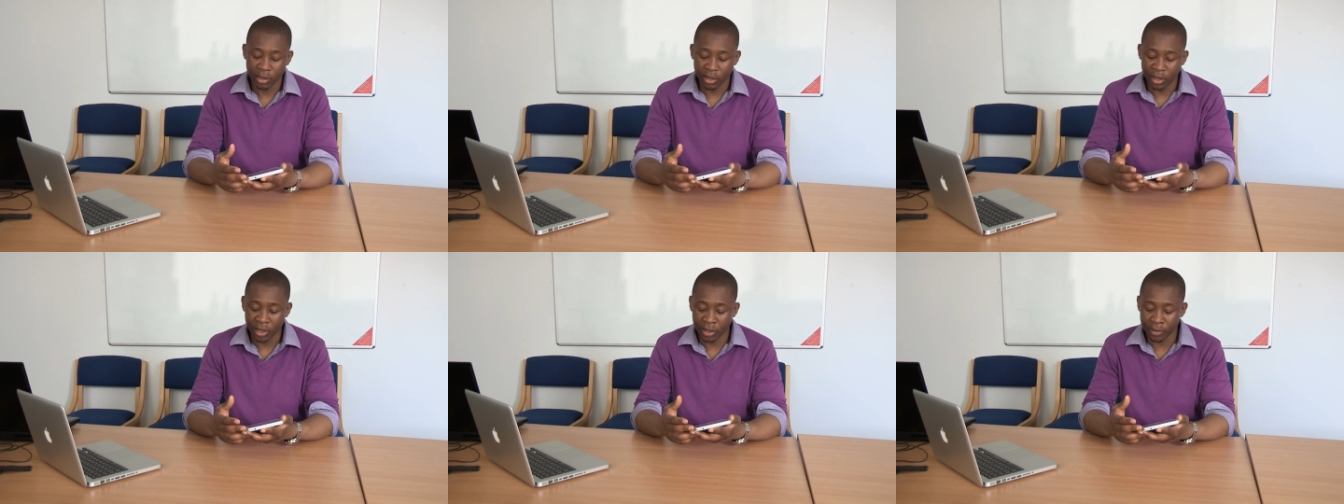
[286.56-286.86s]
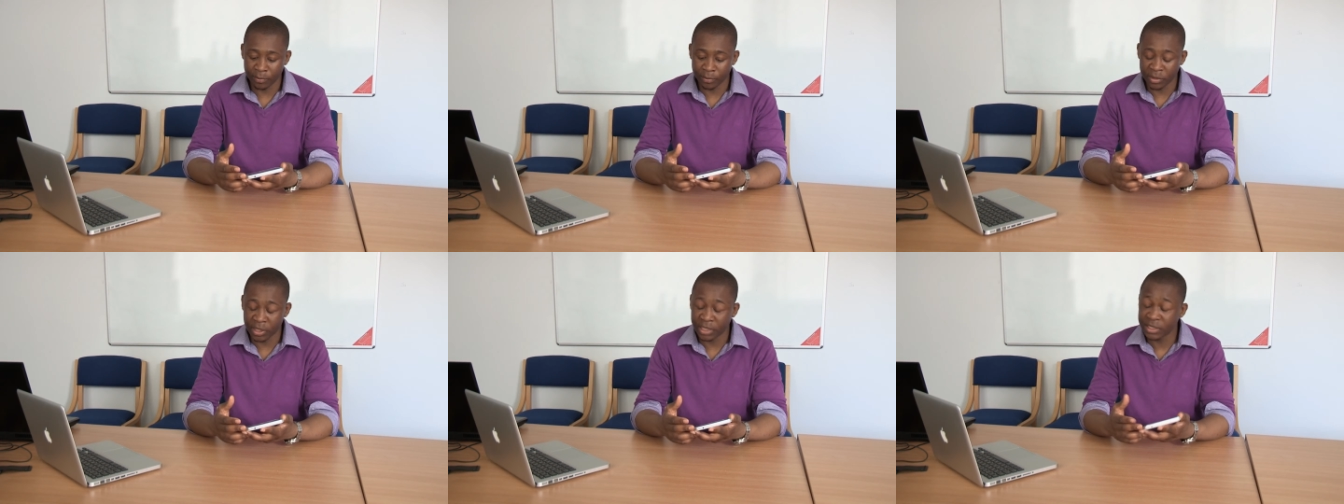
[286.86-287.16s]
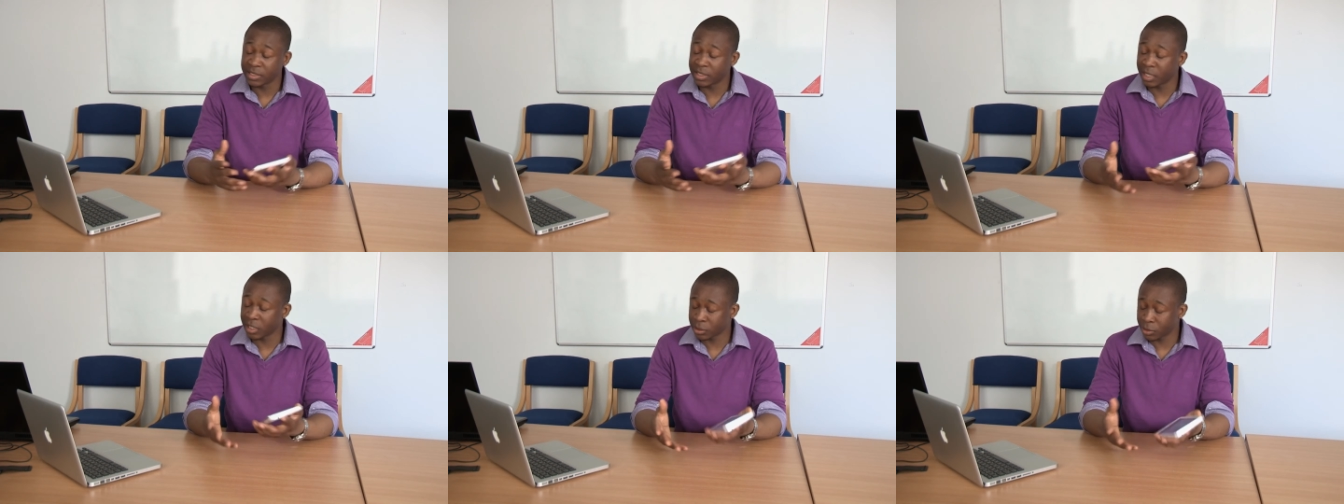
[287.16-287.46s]
Um,
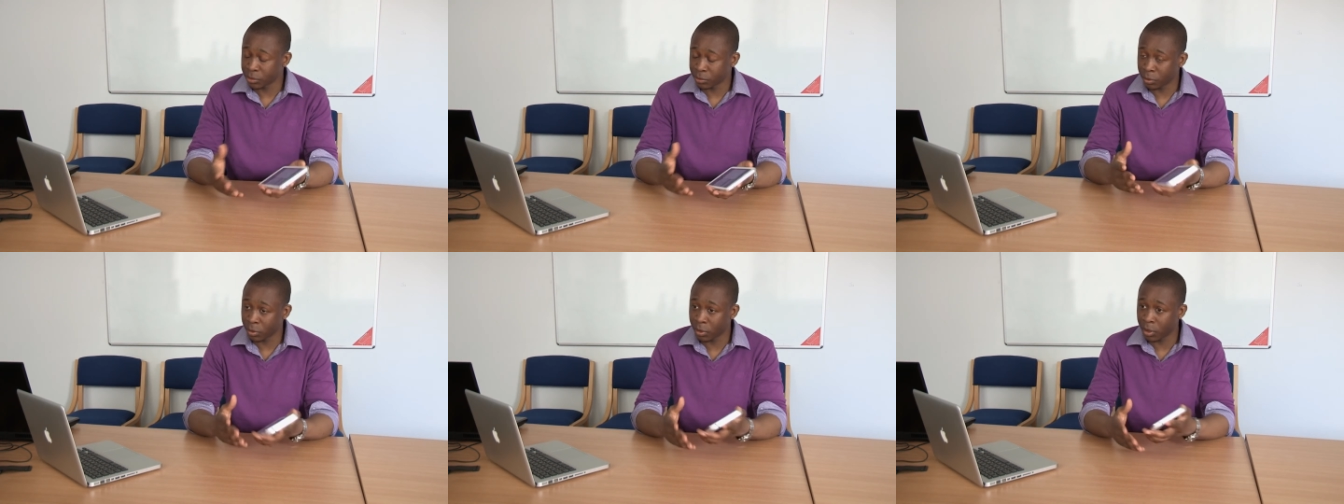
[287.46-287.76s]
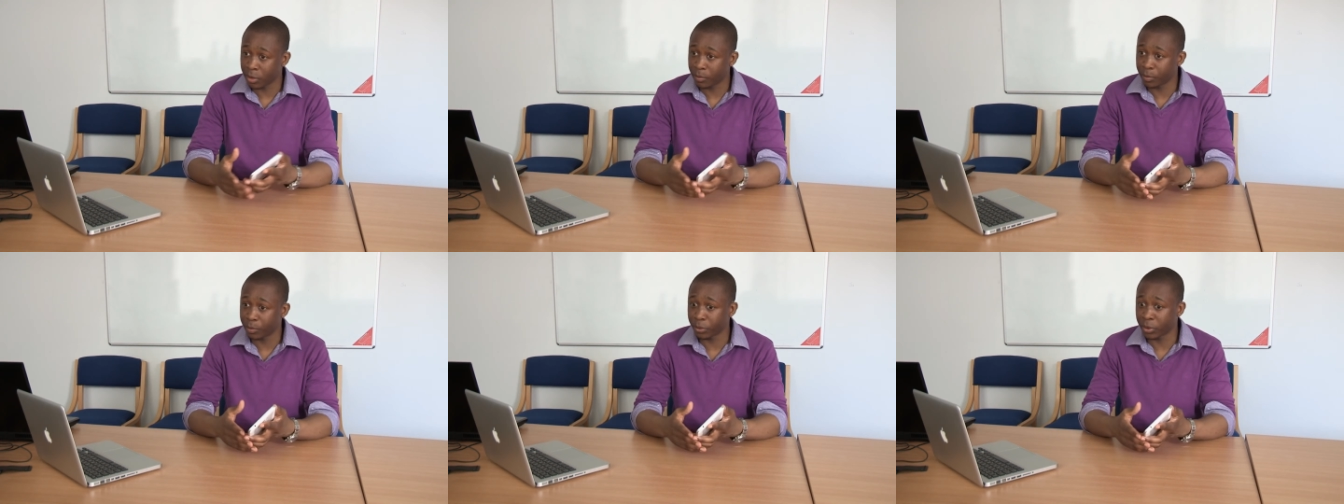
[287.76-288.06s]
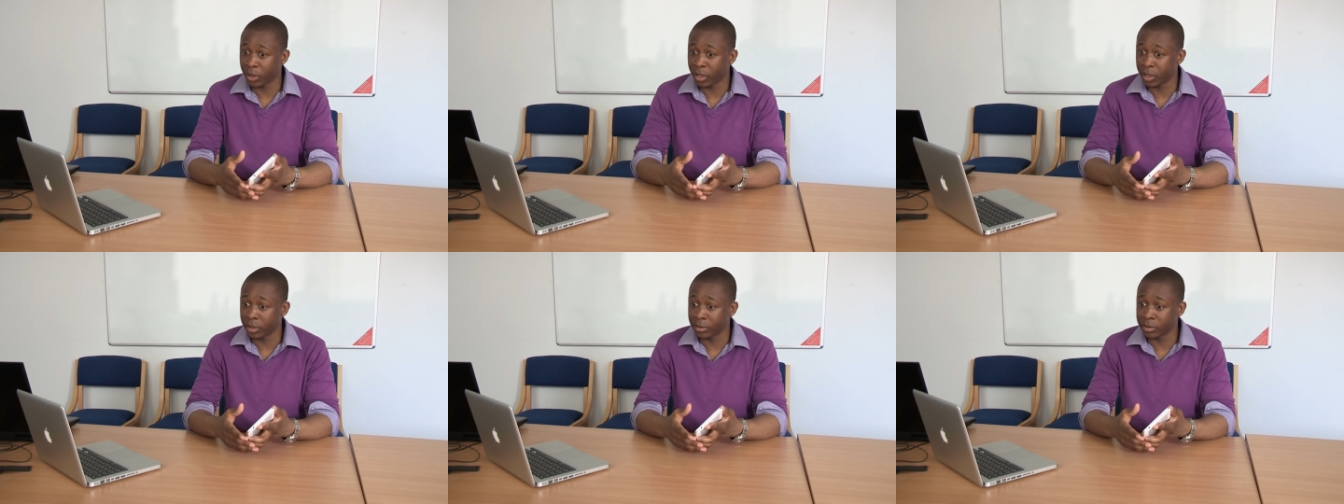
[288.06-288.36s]
this does throw
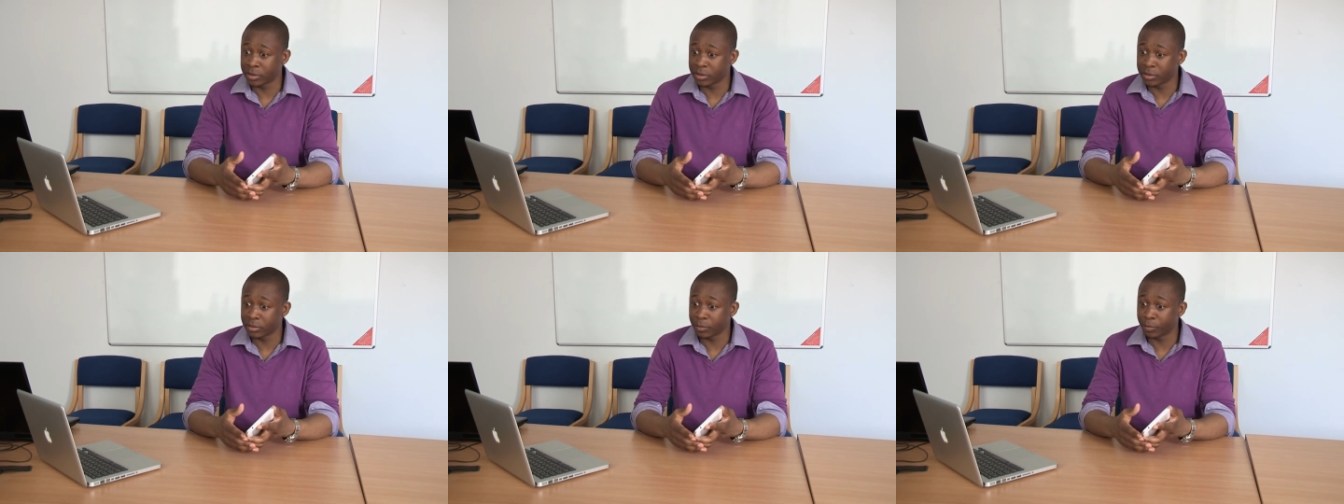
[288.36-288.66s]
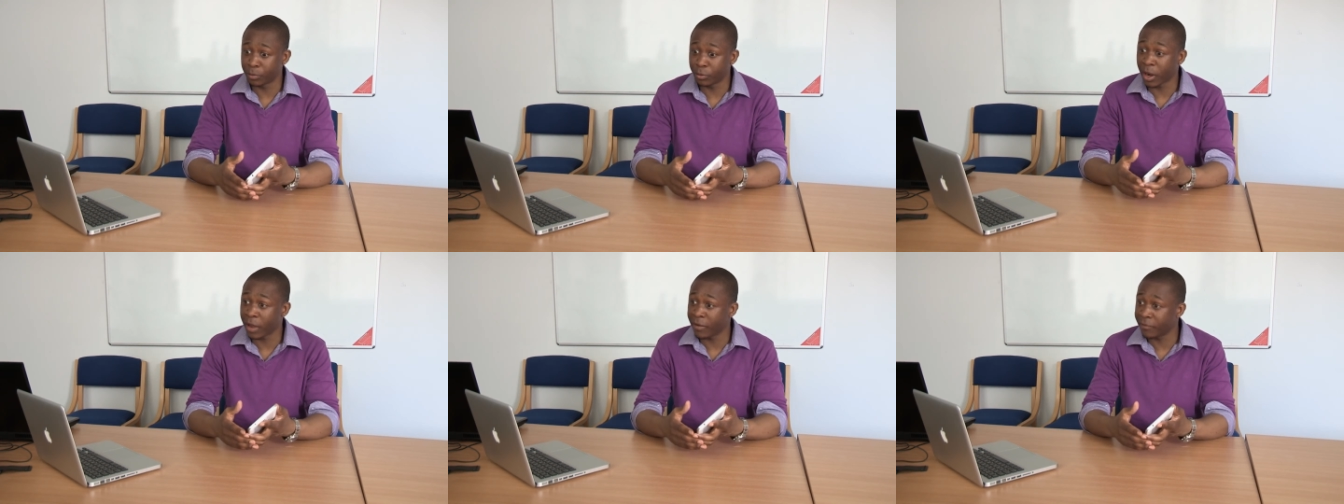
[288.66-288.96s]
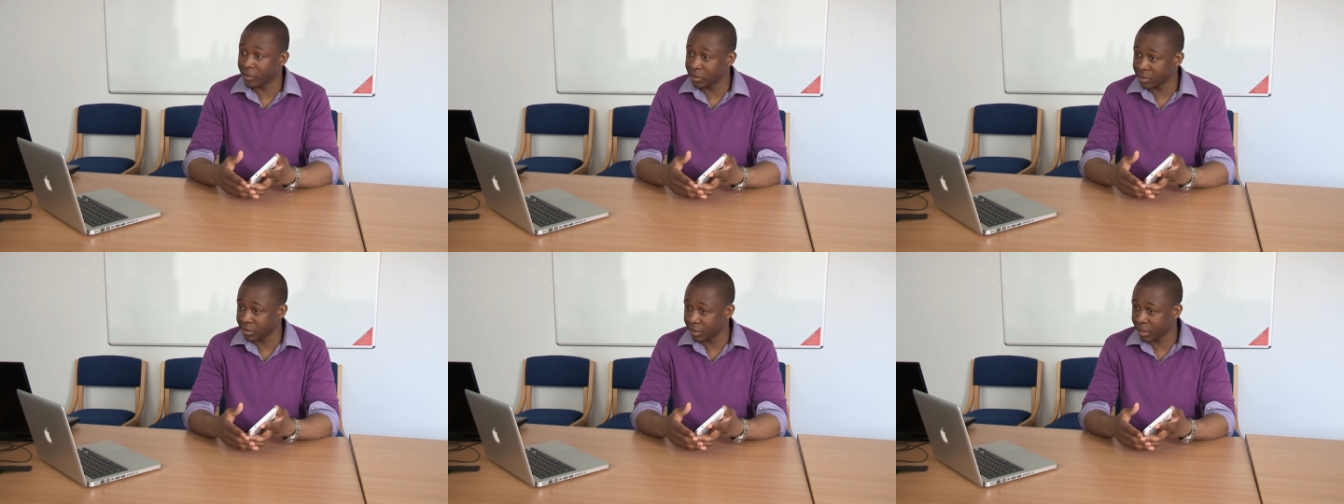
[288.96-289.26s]
up uh,
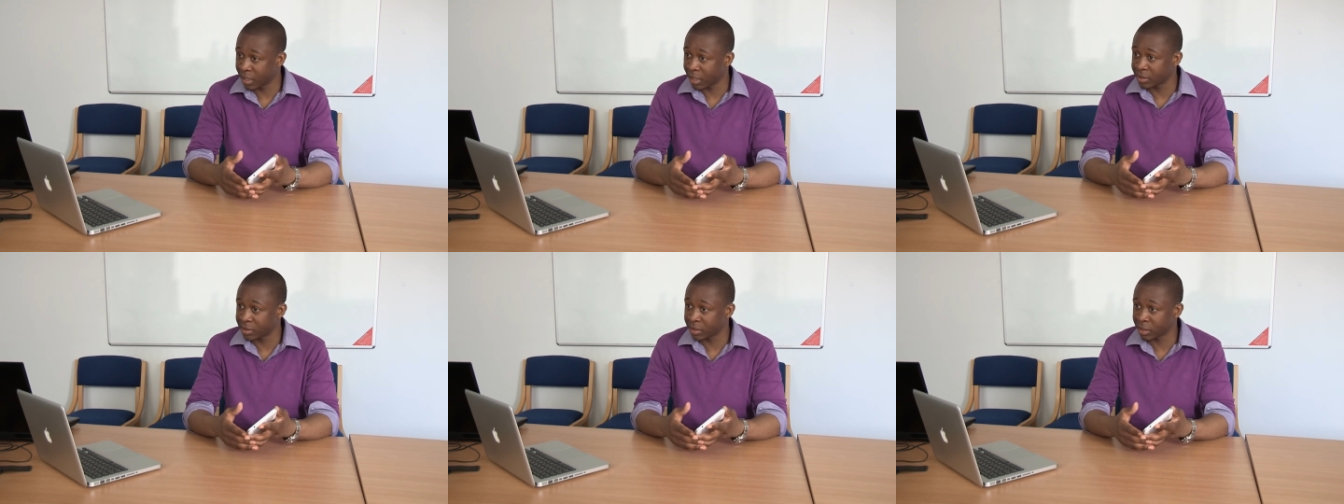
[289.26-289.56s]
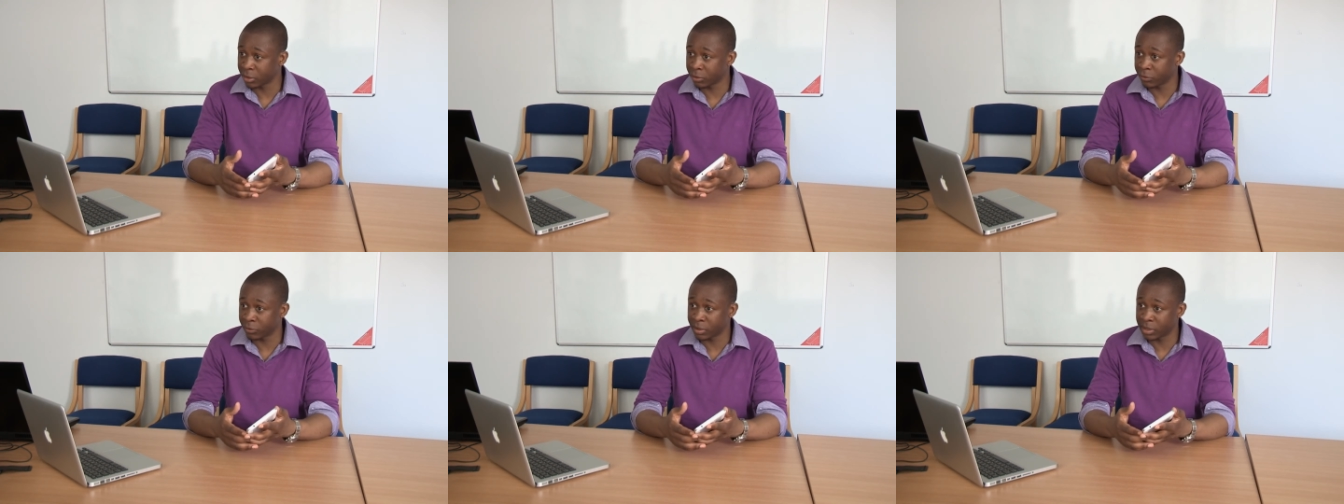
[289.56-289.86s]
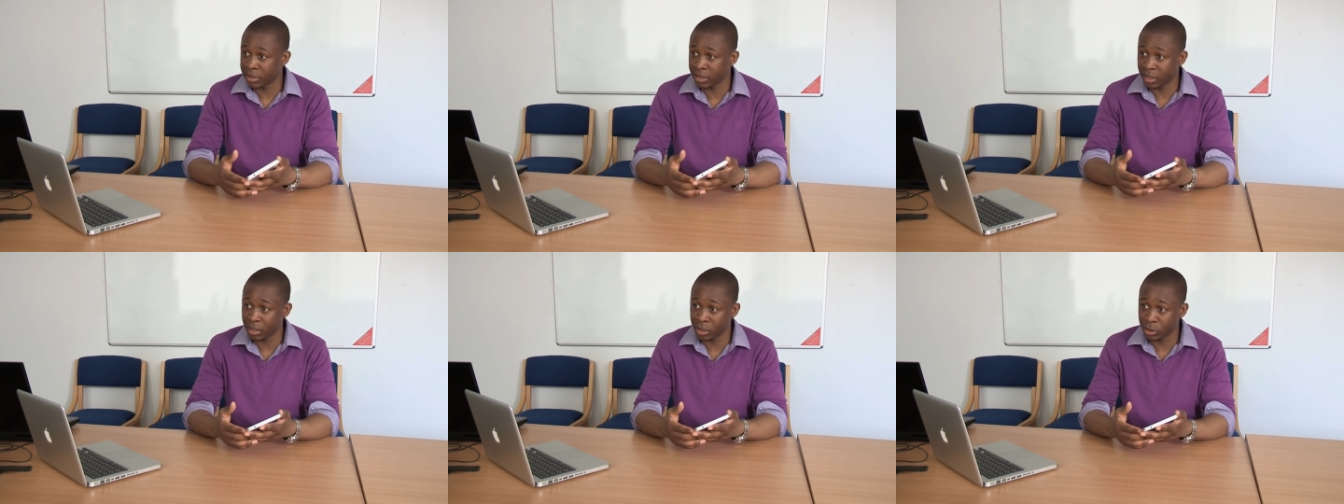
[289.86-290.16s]
privacy and
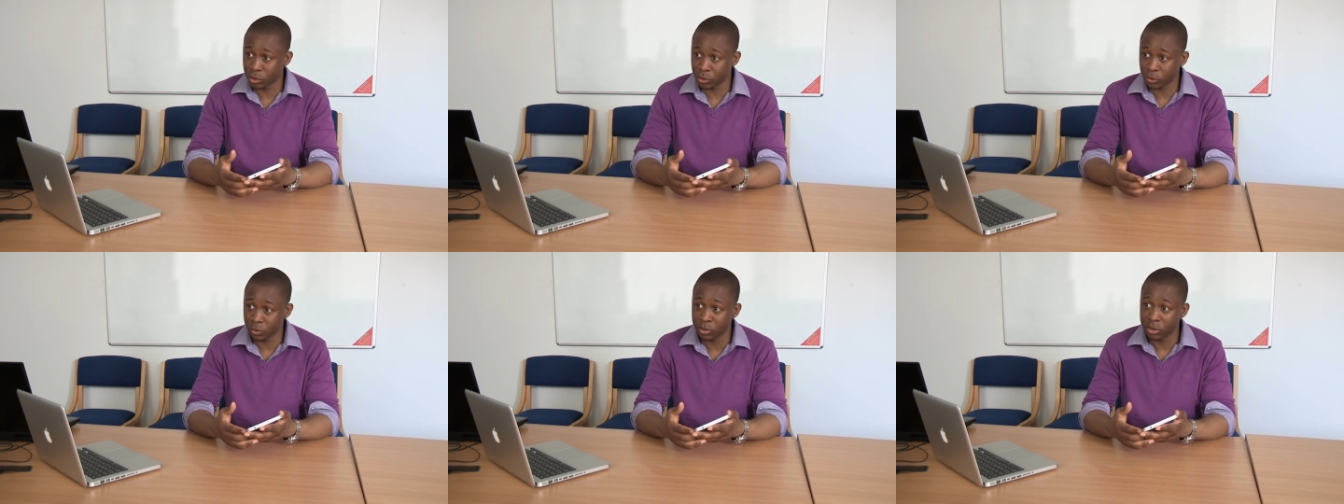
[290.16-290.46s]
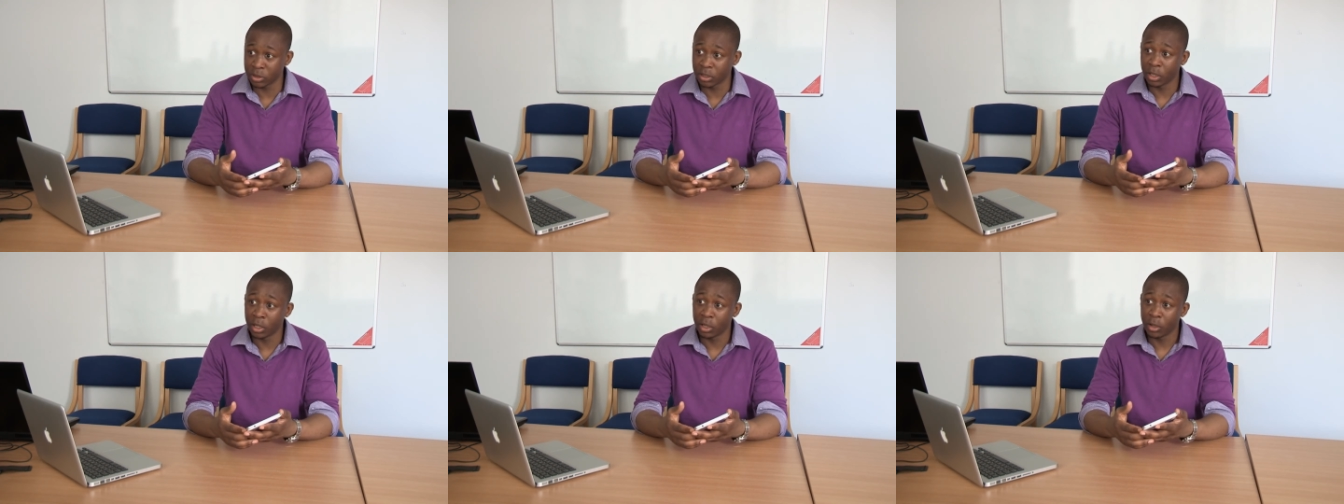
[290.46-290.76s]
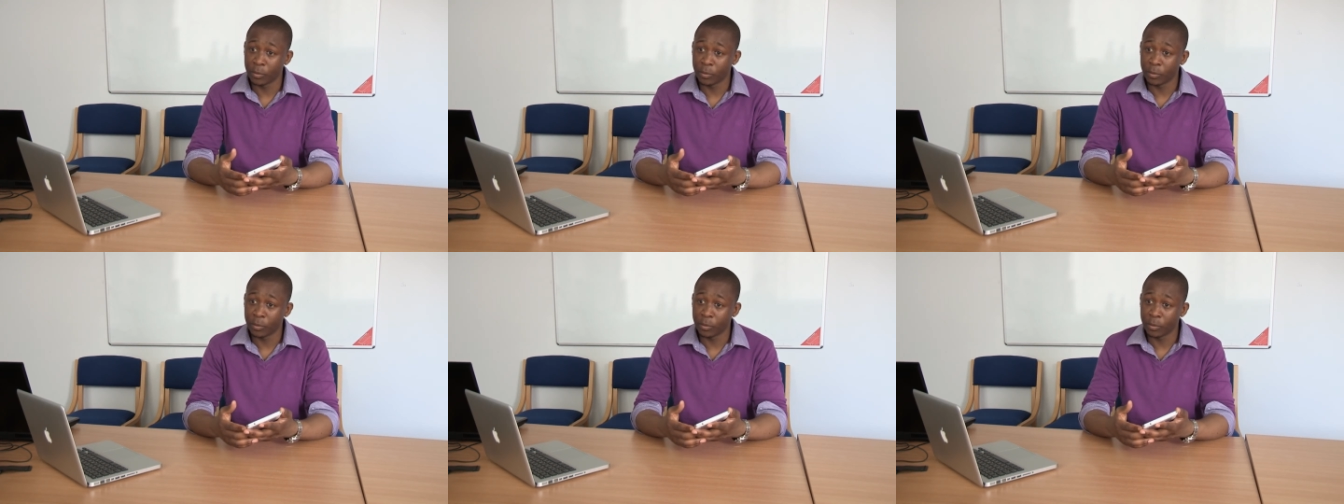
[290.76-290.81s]
security issues,